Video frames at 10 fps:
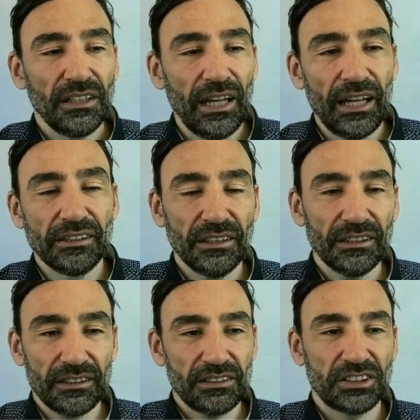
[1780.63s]
And
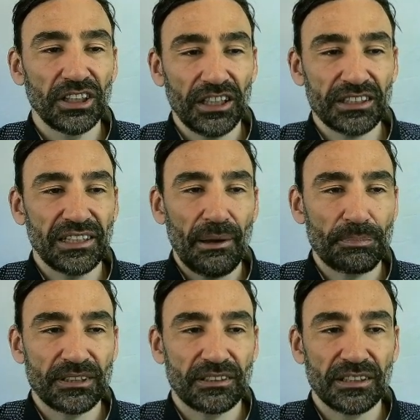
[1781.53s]
she
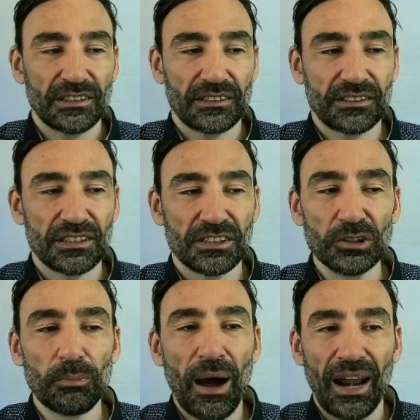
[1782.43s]
accepts this
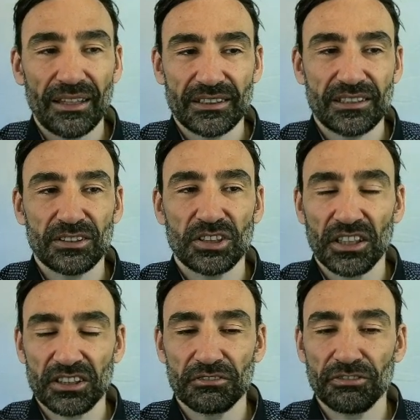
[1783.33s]
new balance
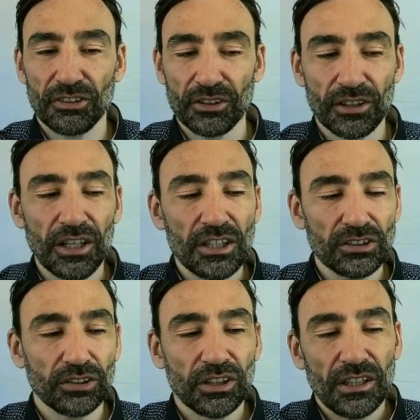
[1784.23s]
6 and 4.
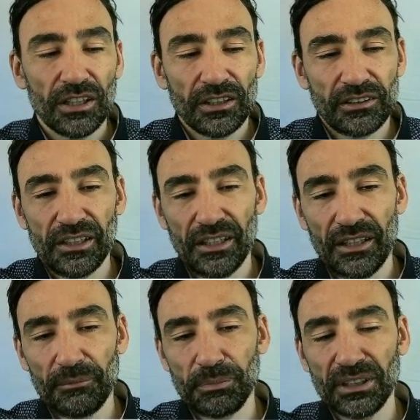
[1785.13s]
So
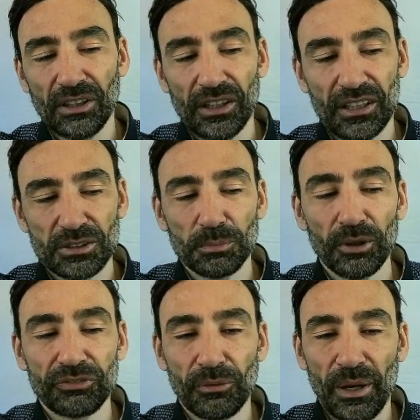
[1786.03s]
the Bitcoin has
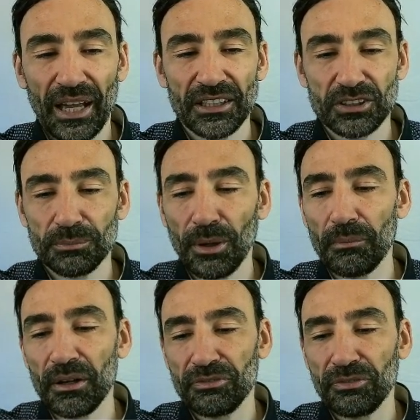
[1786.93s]
moved from Alice to
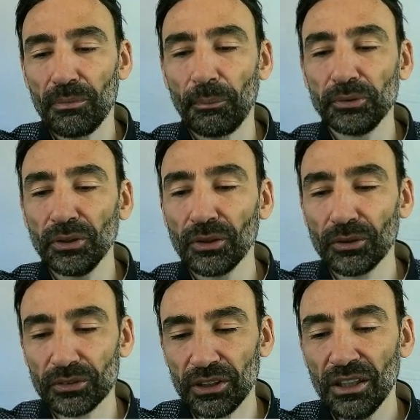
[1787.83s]
Bob and from Bob to
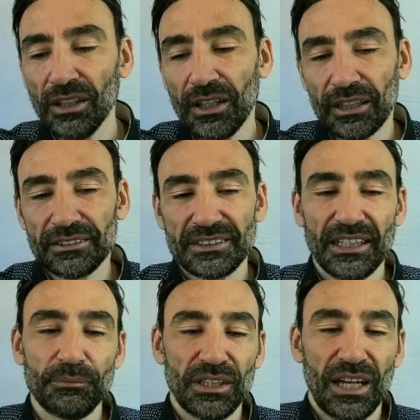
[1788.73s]
Claude at the
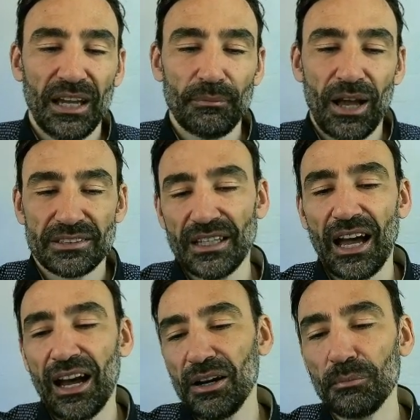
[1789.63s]
same time as
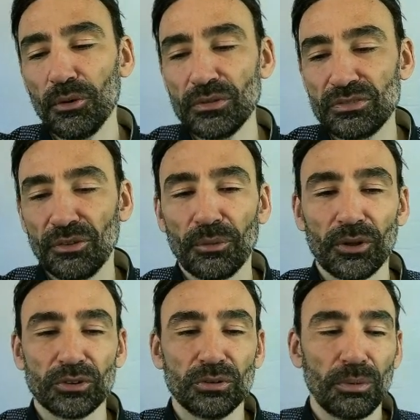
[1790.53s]
R moves from
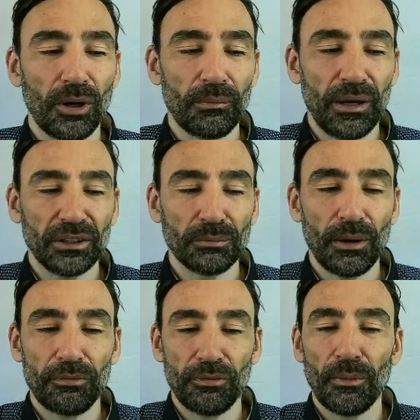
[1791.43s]
Claude to Bob and
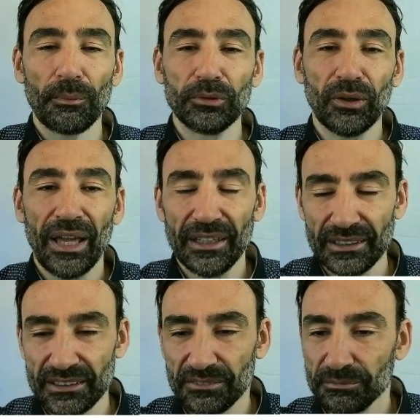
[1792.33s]
from Bob to Alice.